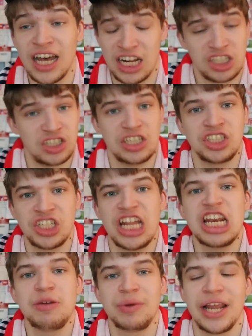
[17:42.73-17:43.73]
Actually,
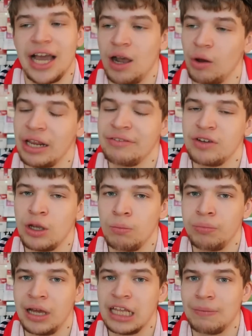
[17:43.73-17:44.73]
genuinely, I can't even
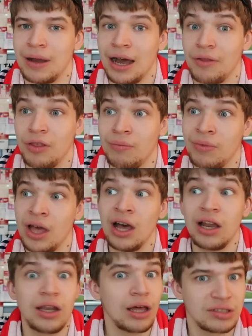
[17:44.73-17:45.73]
complain about them.
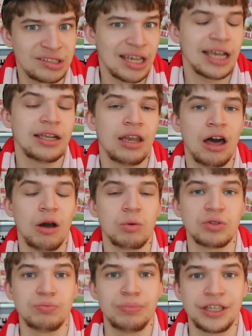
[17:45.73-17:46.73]
Lyle Taylor
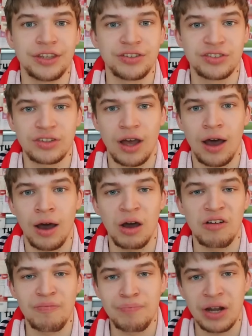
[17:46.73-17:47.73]
would be the star
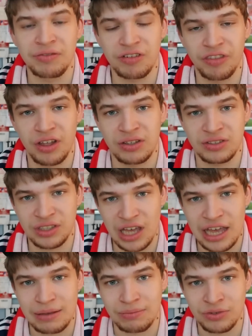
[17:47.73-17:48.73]
of both of those
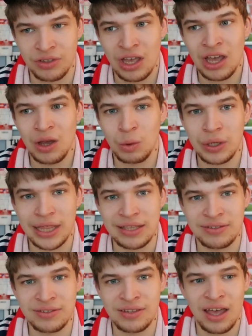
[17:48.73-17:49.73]
games, with
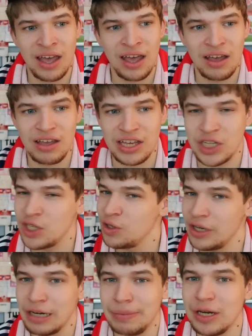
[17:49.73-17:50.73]
his
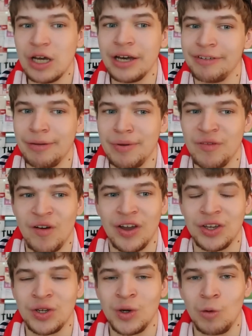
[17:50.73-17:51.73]
incredibly nervy but
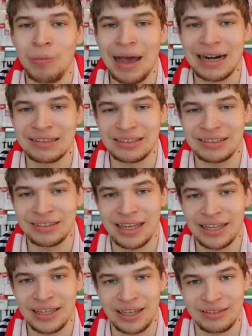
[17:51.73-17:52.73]
very cool penalty
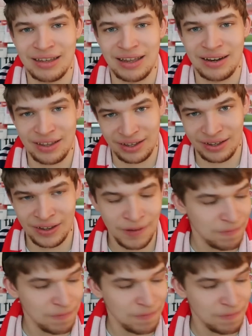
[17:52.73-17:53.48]
taking technique.